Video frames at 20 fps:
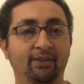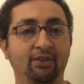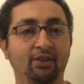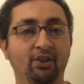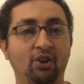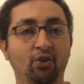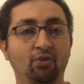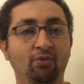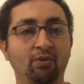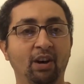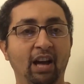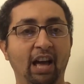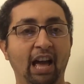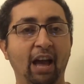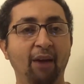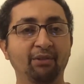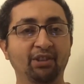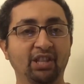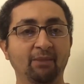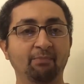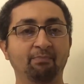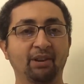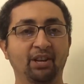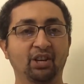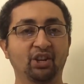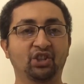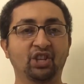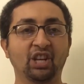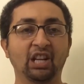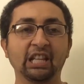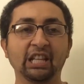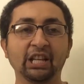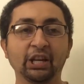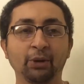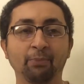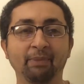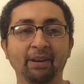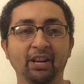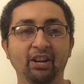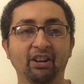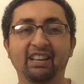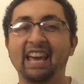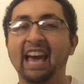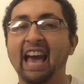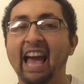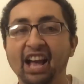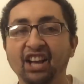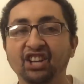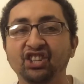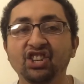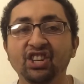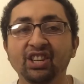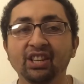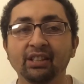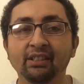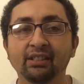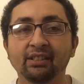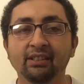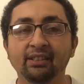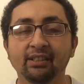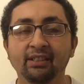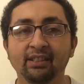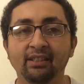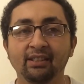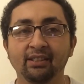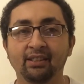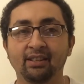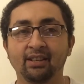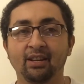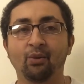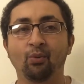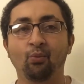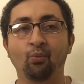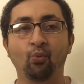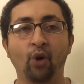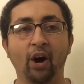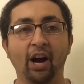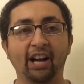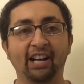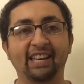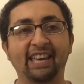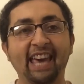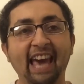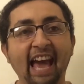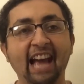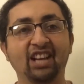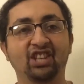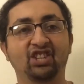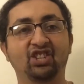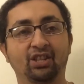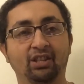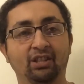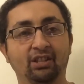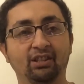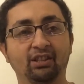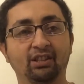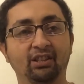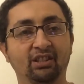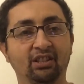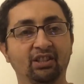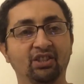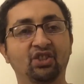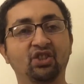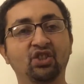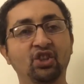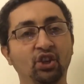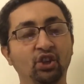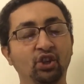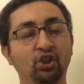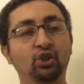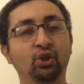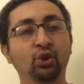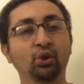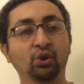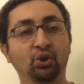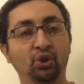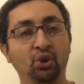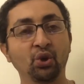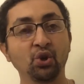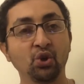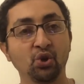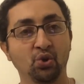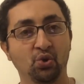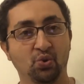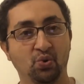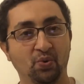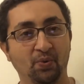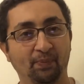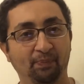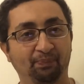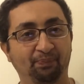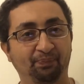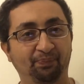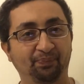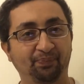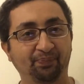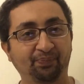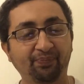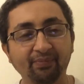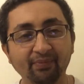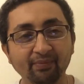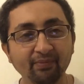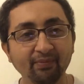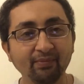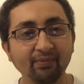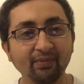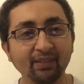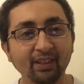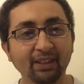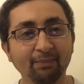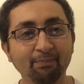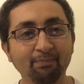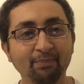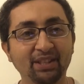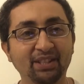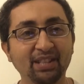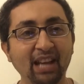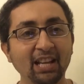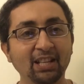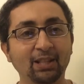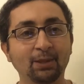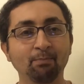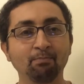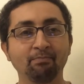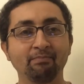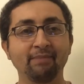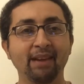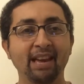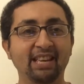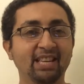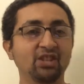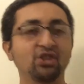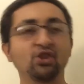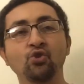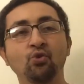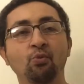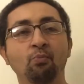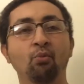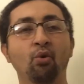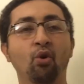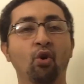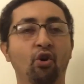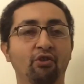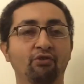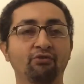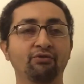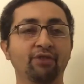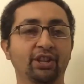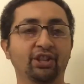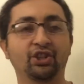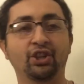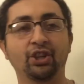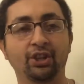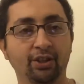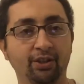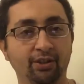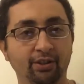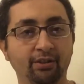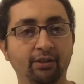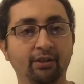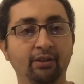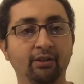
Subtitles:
You know, everything because a little bit of cash. What cash is gonna do to you besides making you more richer?